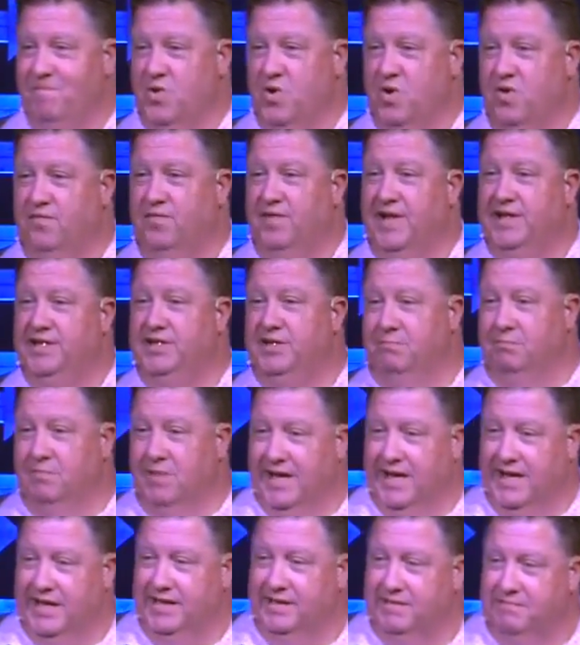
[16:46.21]
Her flesh and
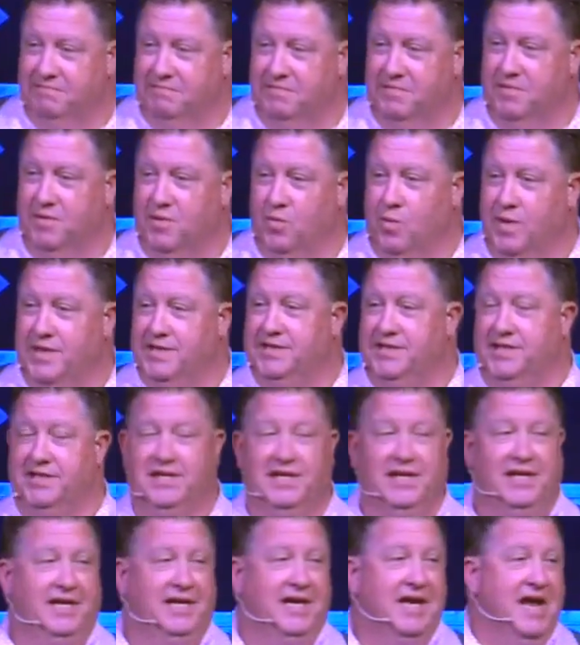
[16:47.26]
blood, the ones that
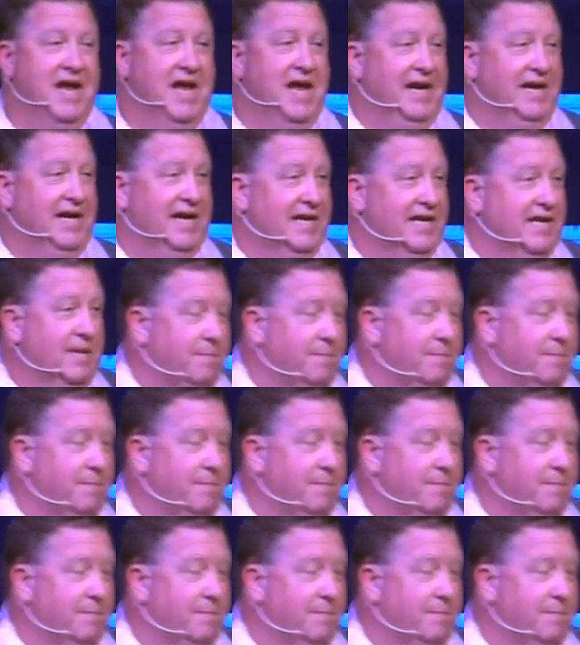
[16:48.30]
she can